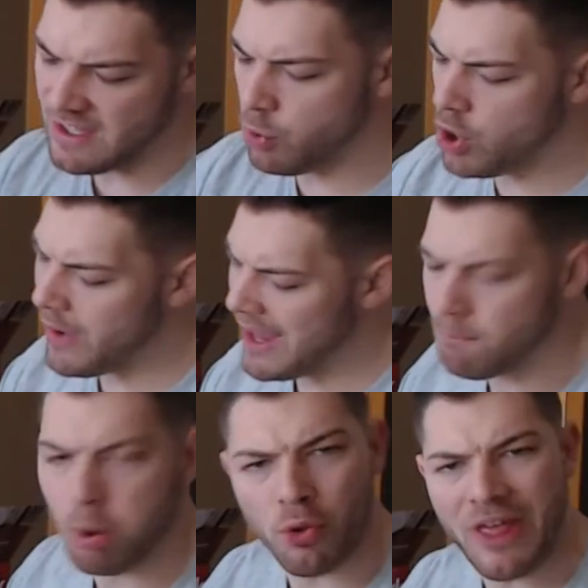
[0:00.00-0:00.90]
we'll go ahead and
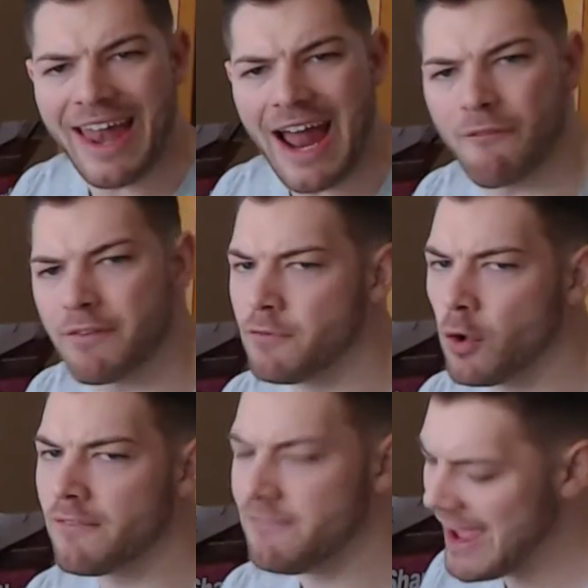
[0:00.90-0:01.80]
pull that out in full
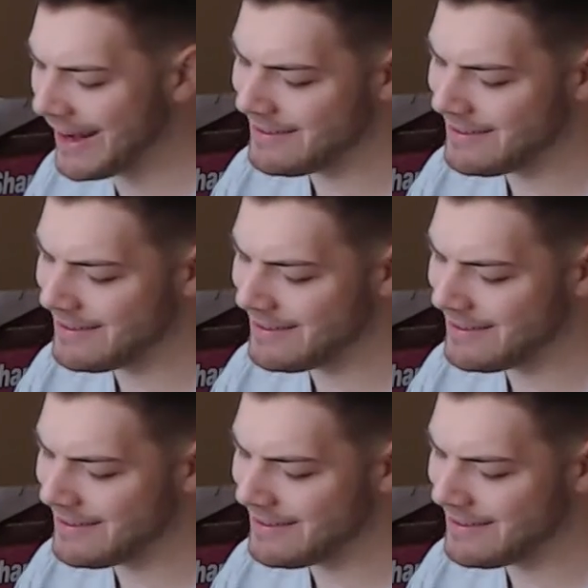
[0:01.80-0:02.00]
effect.